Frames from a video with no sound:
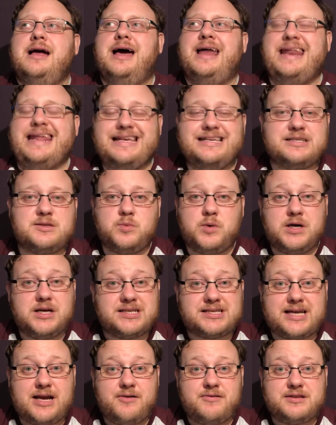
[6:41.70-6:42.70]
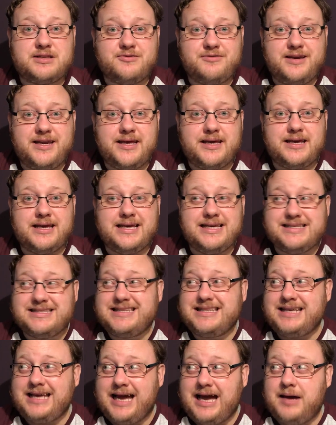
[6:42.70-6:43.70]
And he's the worst character in it. He's
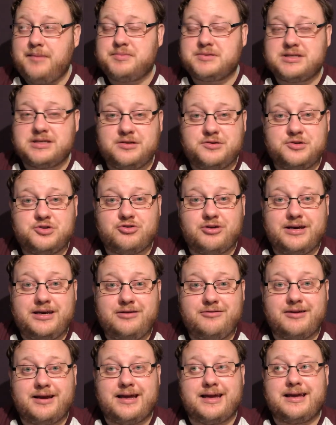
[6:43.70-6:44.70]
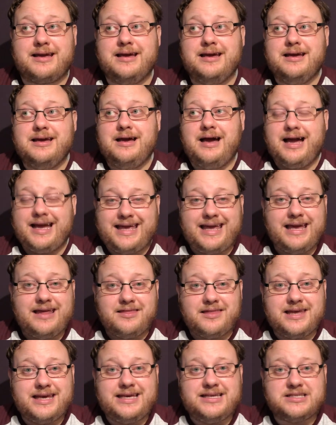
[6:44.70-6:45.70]
the absolute train wreck. I
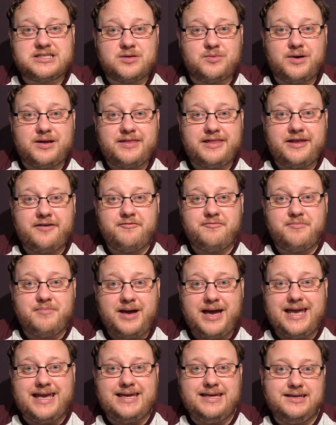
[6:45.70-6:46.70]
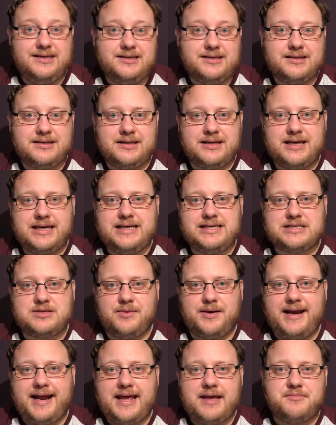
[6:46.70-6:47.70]
get that he's the one they've made, that he's the
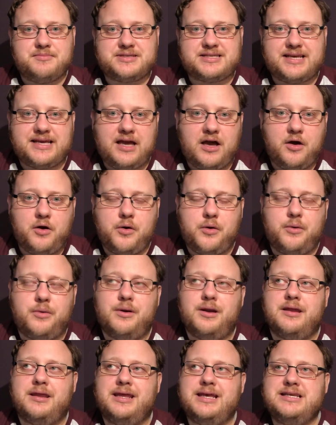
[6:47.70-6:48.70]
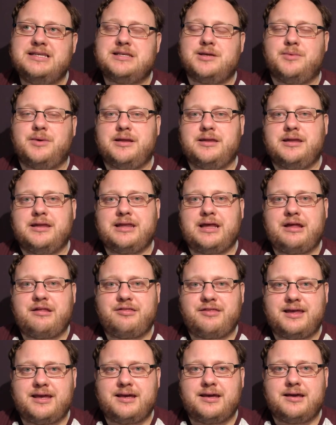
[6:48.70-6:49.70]
one AMC own, and he's the one that they
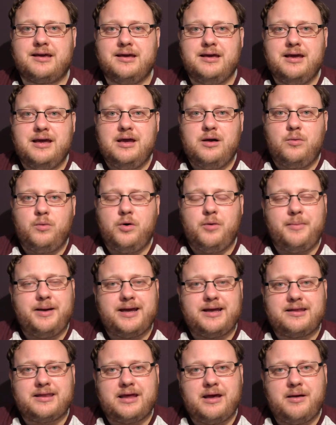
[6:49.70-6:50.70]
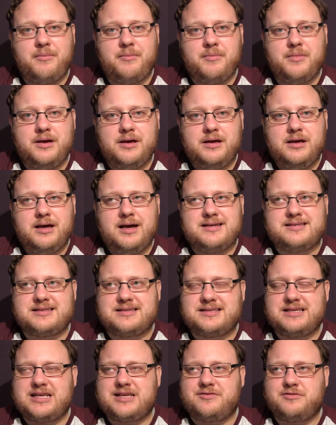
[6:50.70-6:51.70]
think will make them a
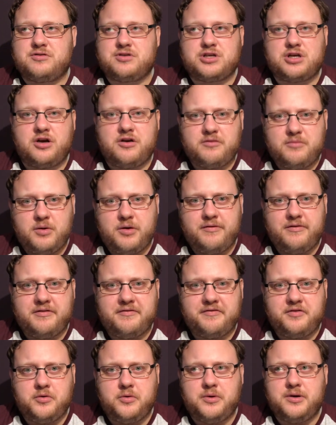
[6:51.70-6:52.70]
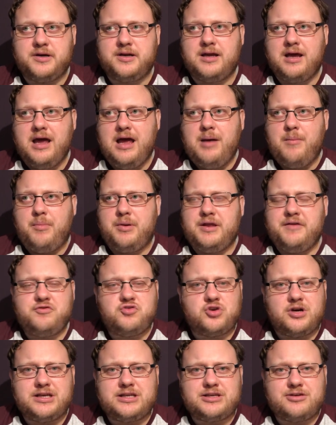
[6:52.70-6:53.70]
successful show moving forward. But they've
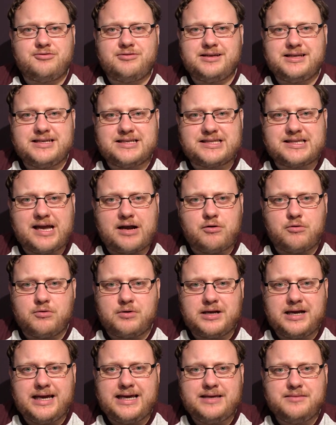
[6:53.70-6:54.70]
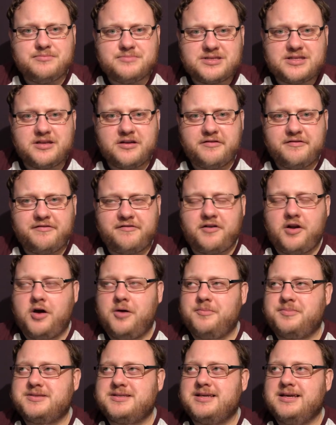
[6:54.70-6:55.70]
tried to release Daryl games that have
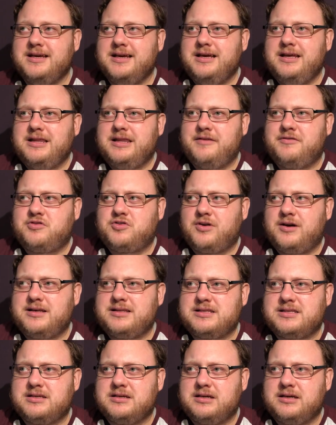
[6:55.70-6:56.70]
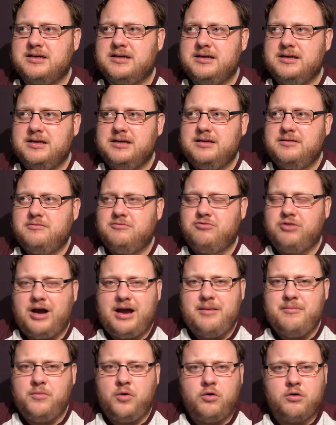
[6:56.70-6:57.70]
flopped. They've tried to
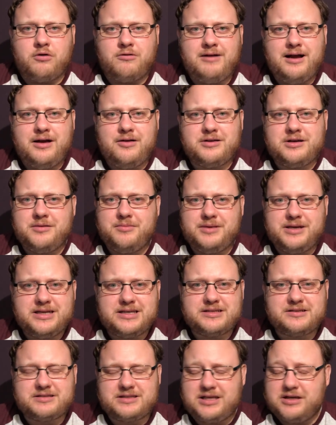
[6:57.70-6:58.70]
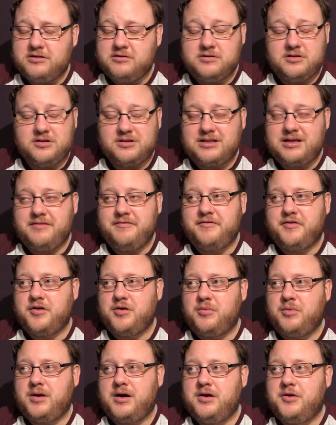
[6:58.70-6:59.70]
write more around him, and it's not done very
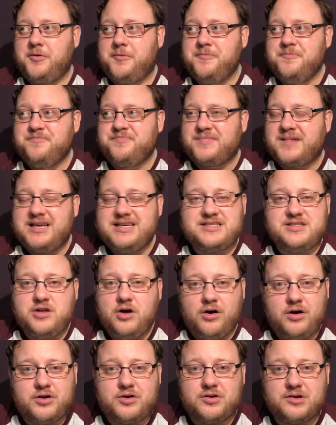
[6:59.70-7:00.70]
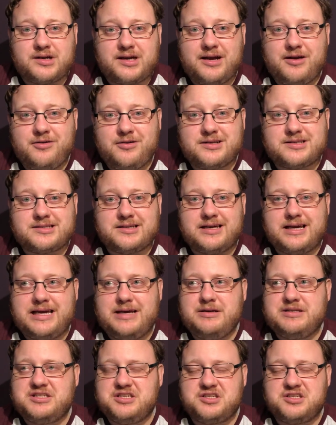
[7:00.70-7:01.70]
well. He's not a good character.
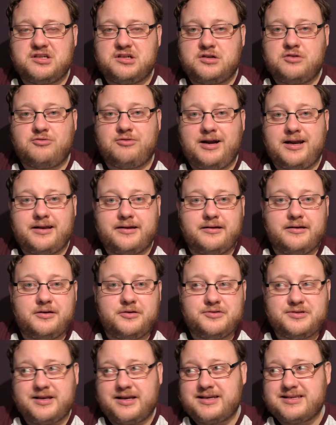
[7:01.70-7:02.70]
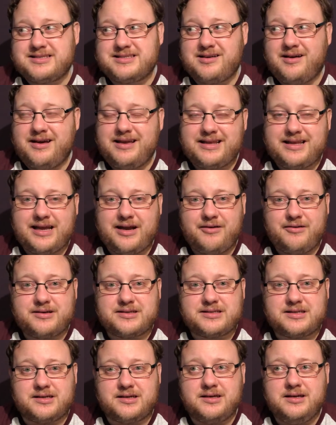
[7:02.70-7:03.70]
He's a grunt who's like a side
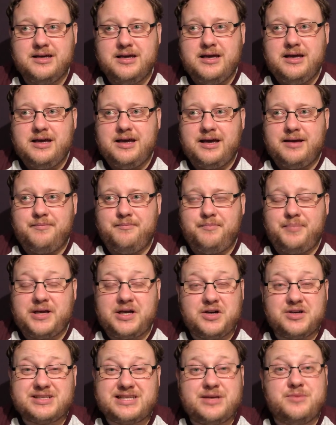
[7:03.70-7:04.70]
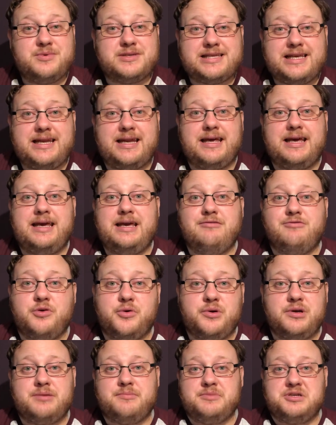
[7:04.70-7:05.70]
character. And because he was in it, he
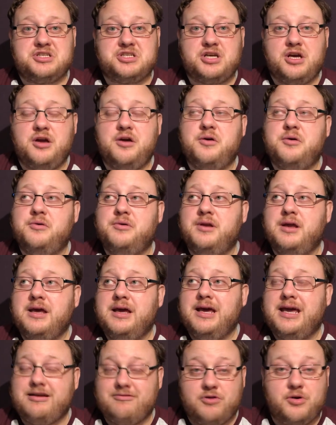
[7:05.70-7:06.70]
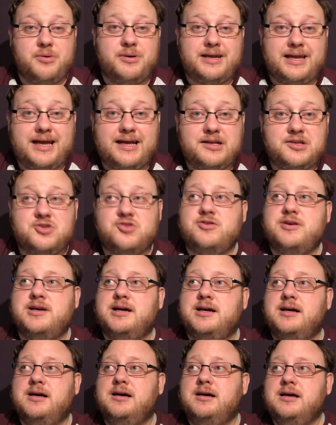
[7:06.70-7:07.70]
ruined Michonne, he ruined
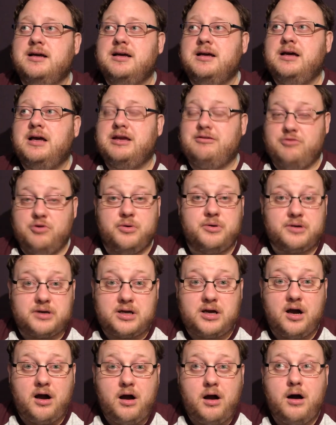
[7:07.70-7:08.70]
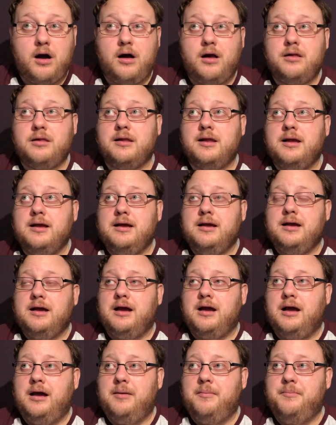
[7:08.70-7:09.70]
Andrea, he ruined Carl.
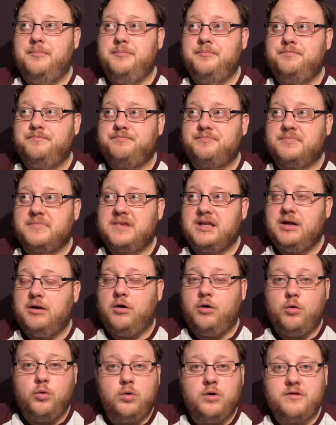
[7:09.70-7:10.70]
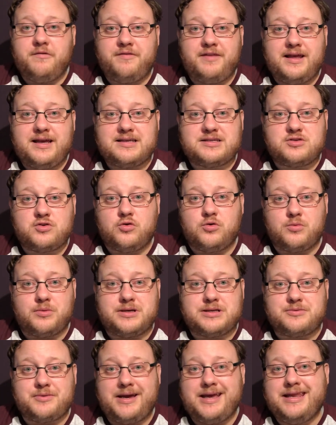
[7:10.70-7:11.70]
You know, all of their
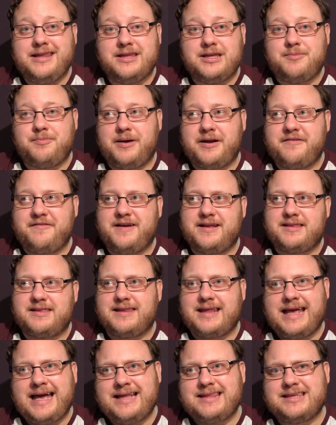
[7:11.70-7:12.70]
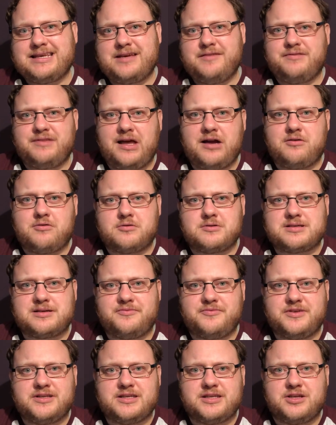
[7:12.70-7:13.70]
stories were hindered by the fact that they had to give Daryl
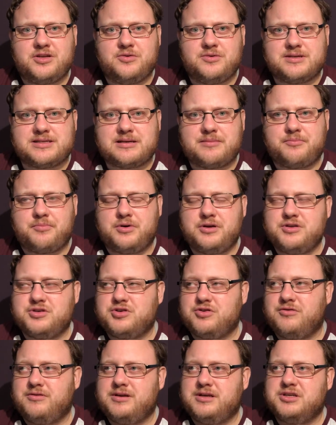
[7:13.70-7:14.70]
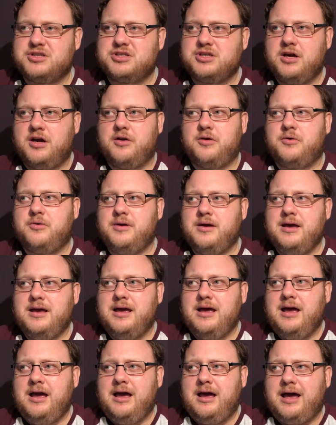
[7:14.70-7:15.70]
something to do at some point during the show.
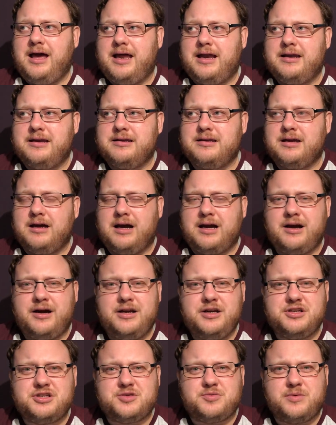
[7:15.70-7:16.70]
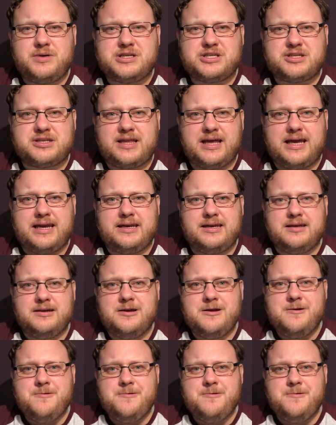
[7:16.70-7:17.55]
And I kind of just wish they'd